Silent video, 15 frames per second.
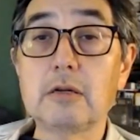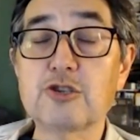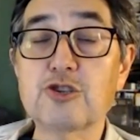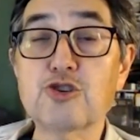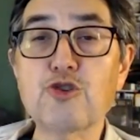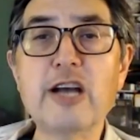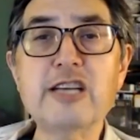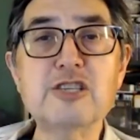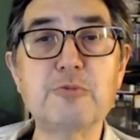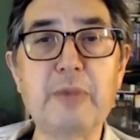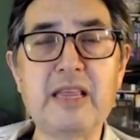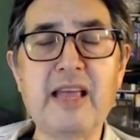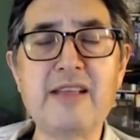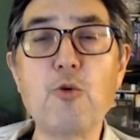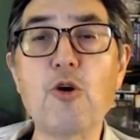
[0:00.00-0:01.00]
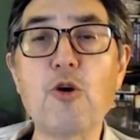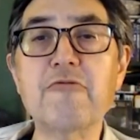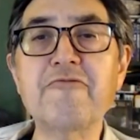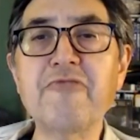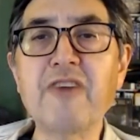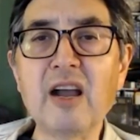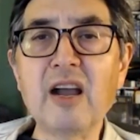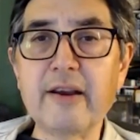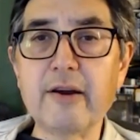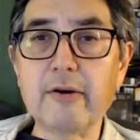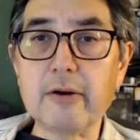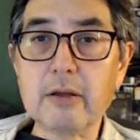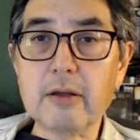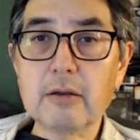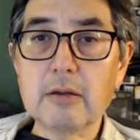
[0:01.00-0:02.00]
Trust me, they weren't
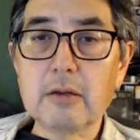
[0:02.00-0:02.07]
fired.